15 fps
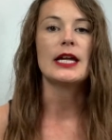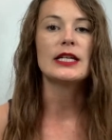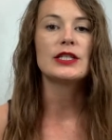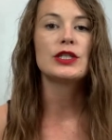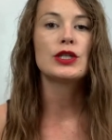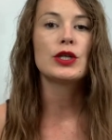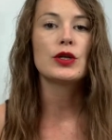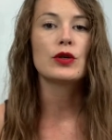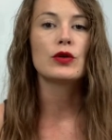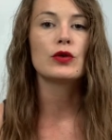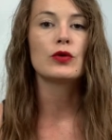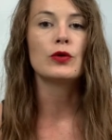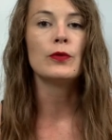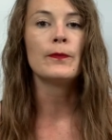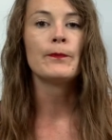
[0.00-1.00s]

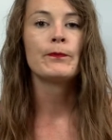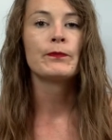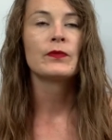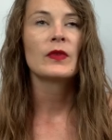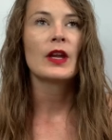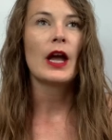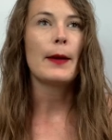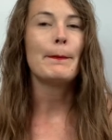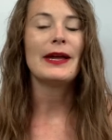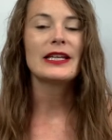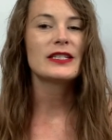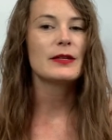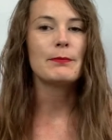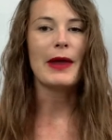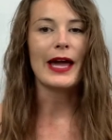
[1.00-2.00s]
into a
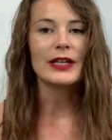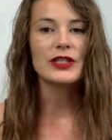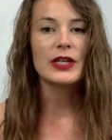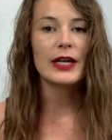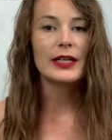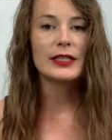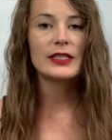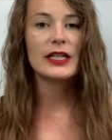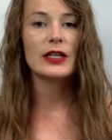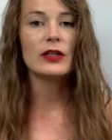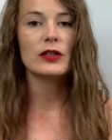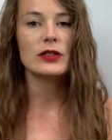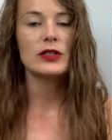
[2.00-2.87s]
mix and match kind of deal.